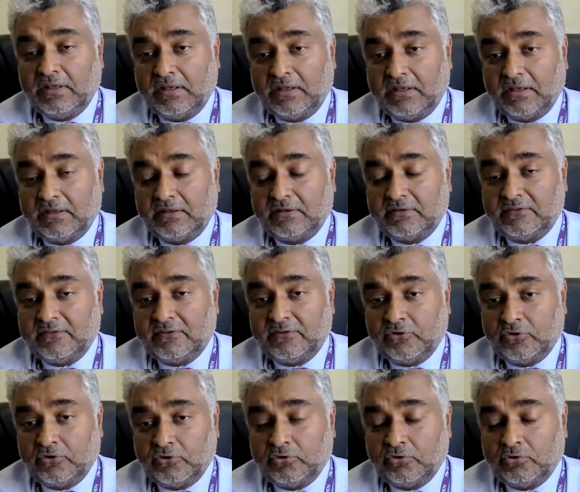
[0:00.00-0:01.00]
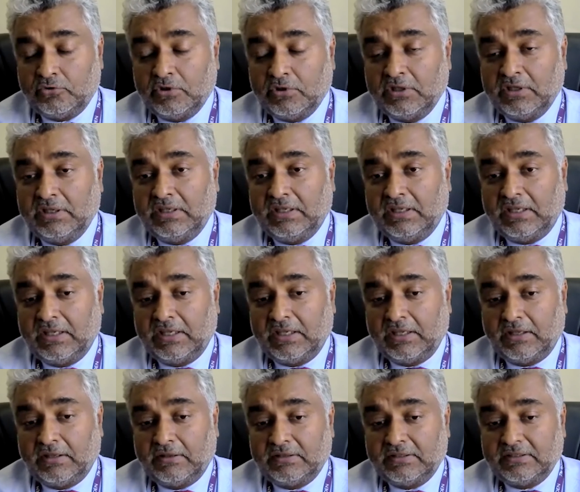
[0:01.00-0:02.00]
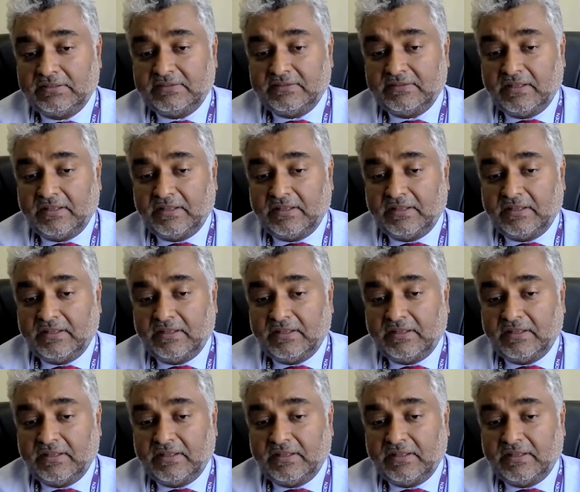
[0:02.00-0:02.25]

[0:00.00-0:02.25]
uh, to uh,